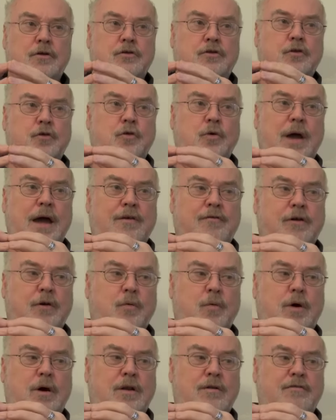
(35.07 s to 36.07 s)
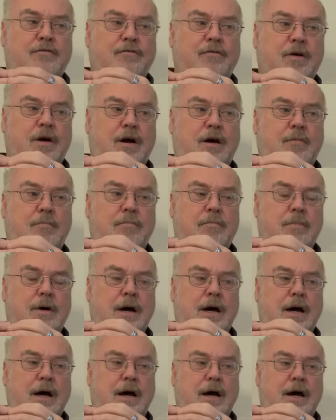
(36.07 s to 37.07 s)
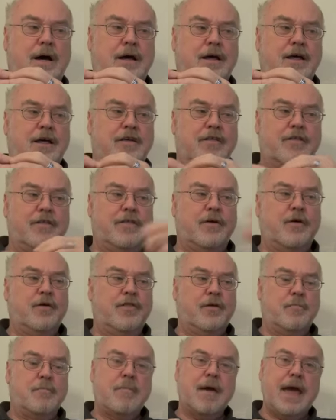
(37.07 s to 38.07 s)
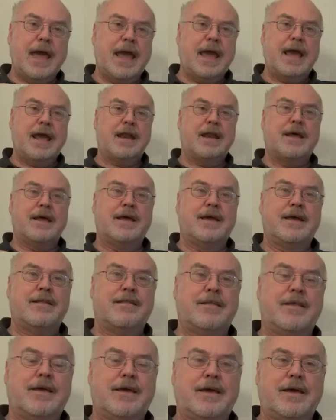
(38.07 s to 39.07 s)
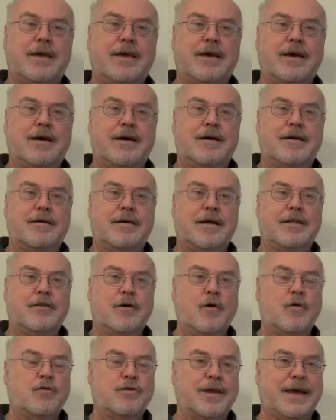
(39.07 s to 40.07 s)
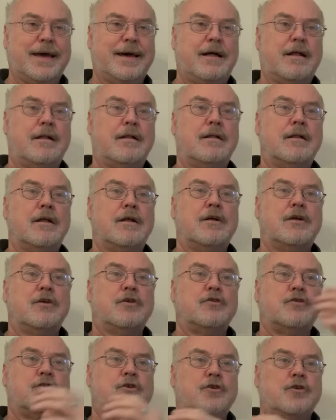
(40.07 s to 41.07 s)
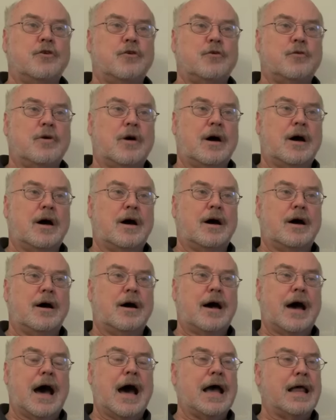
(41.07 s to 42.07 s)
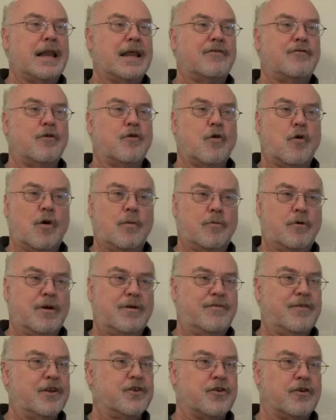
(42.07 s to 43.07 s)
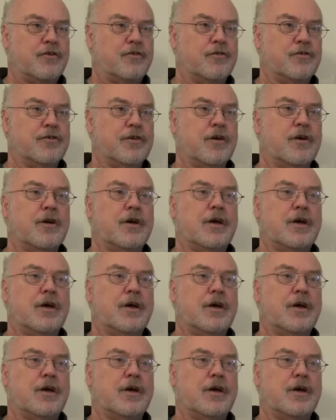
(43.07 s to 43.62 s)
to everyone from uh, the, the maid in the, uh, in the hotel to uh, high-level corporate officials